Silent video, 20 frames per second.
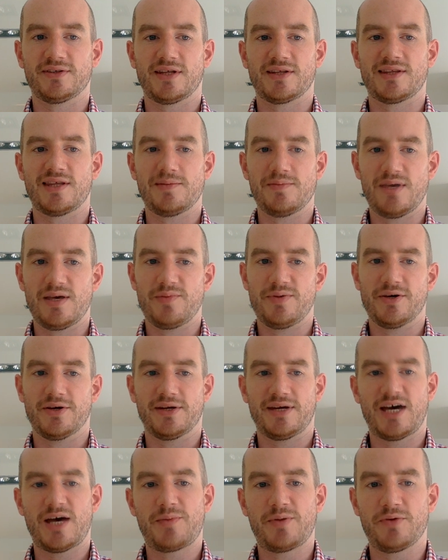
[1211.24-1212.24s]
that they may be
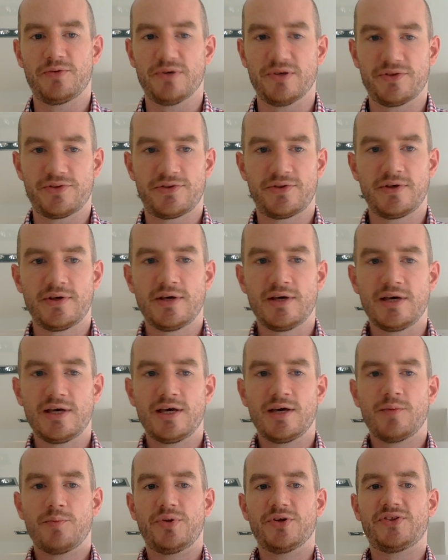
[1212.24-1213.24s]
unhappy with,
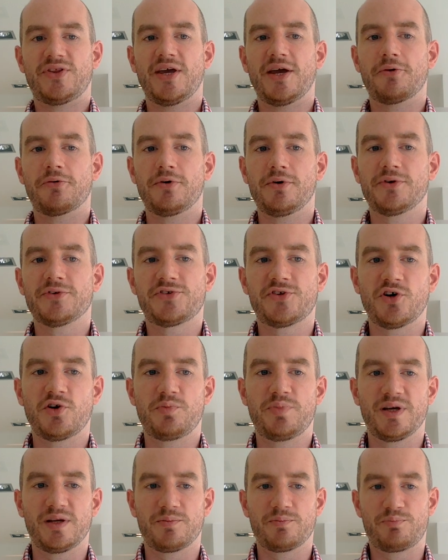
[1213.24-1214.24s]
but they are also
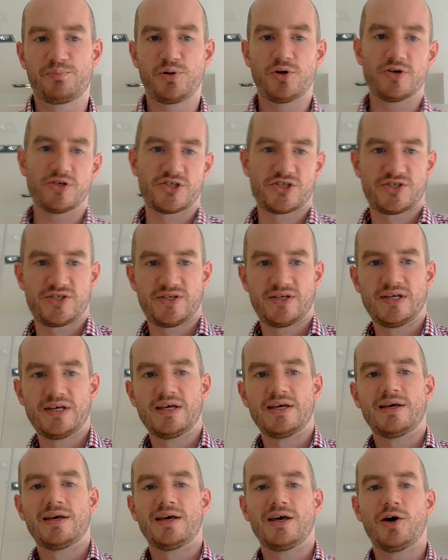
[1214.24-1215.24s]
being pushed
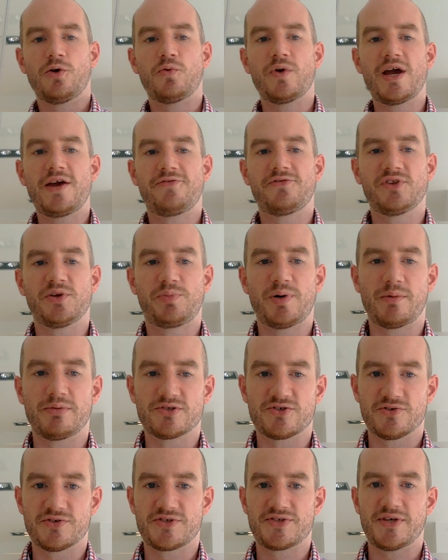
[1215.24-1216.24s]
away from the
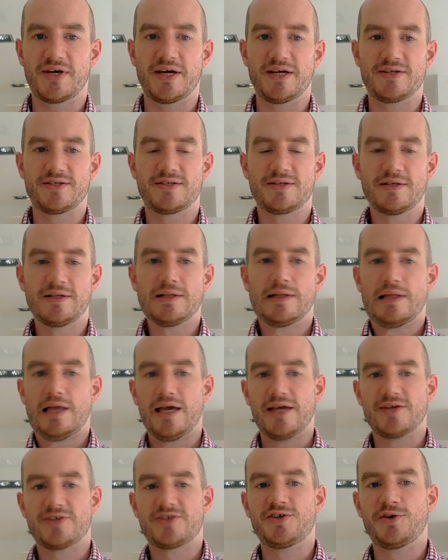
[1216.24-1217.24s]
publisher's site
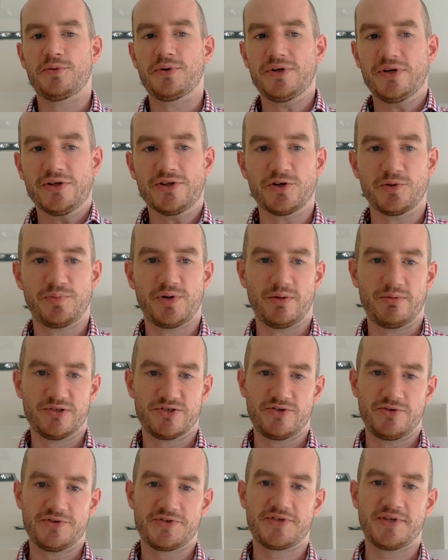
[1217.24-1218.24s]
and to another
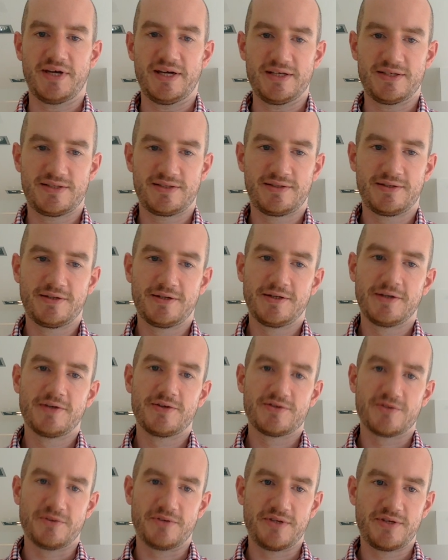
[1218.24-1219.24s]
publisher's site.
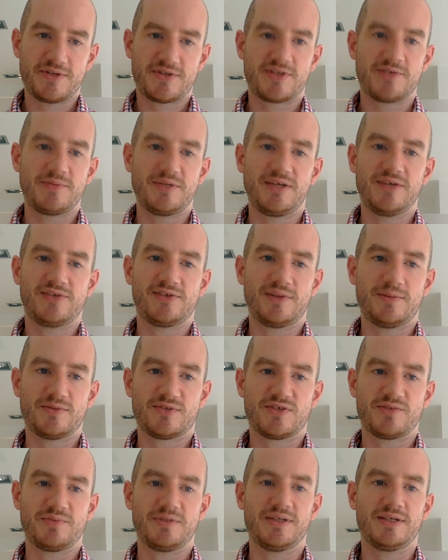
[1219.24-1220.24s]
So this to me seems to
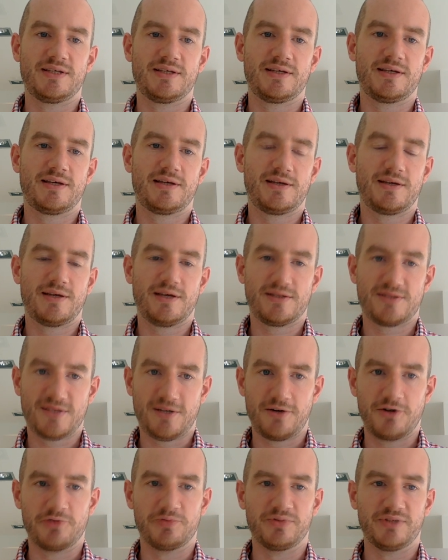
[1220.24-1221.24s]
be a
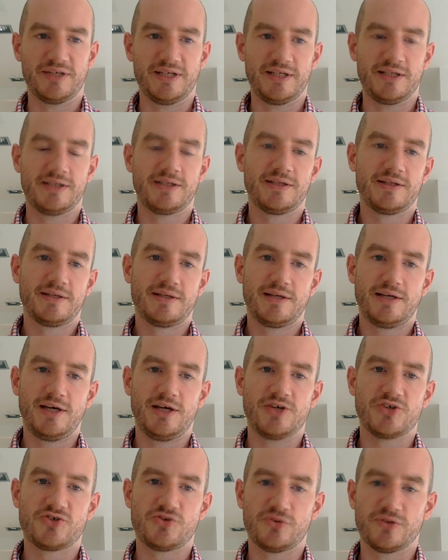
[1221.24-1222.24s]
terribly
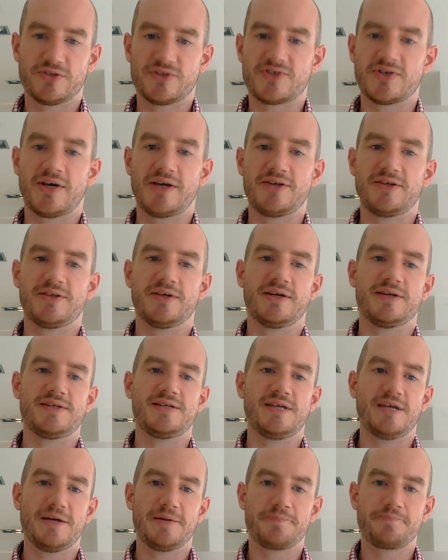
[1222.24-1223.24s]
short-sighted idea.